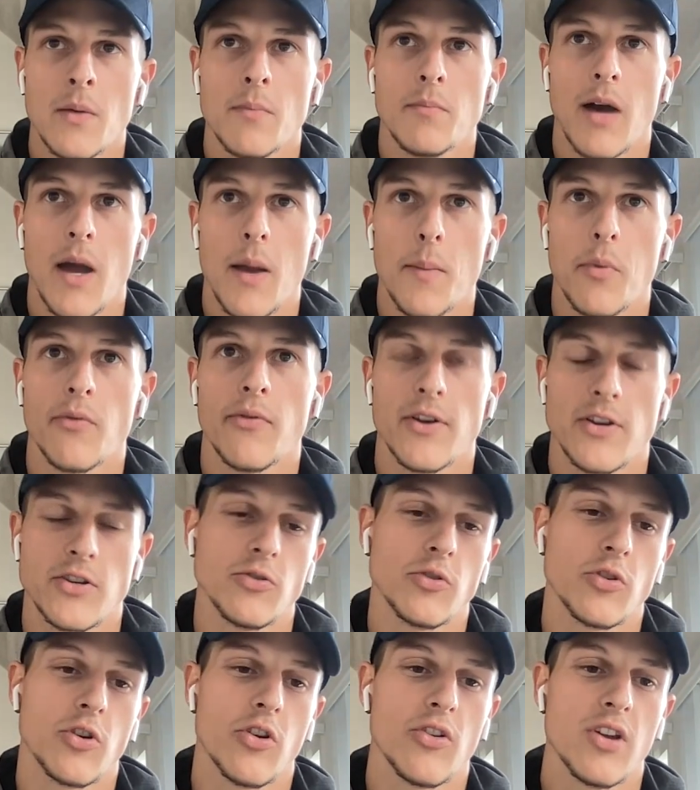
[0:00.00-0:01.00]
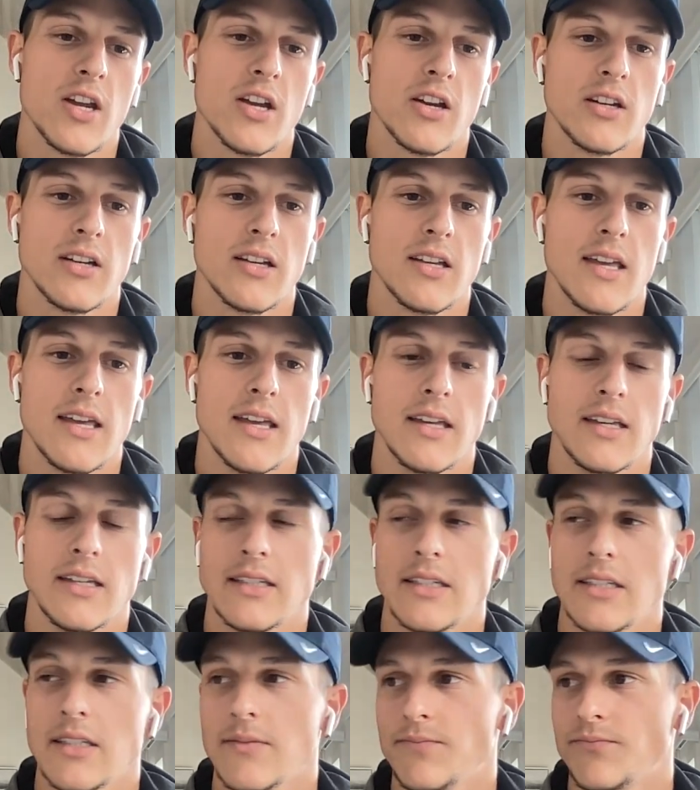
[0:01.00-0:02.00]
my professional career
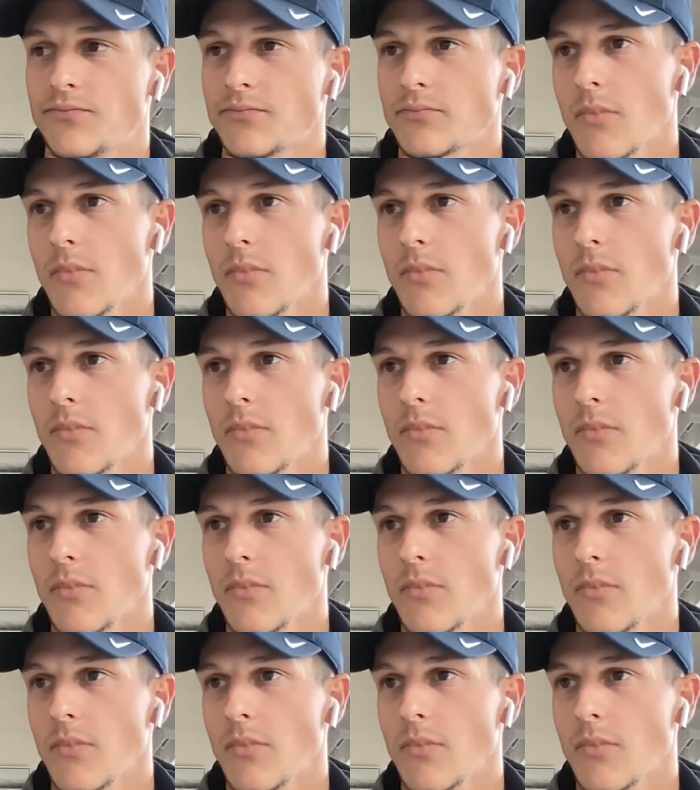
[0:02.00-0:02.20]
and